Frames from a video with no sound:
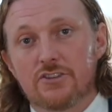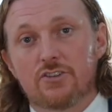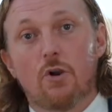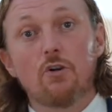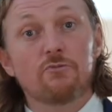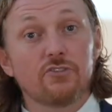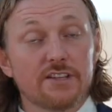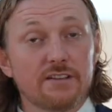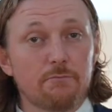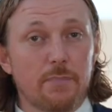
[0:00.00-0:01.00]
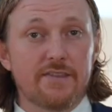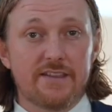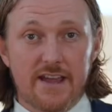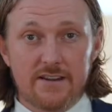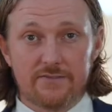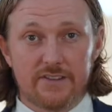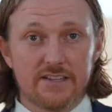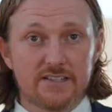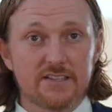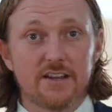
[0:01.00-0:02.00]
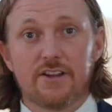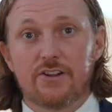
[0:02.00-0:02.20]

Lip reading: So hopefully, by the end of this,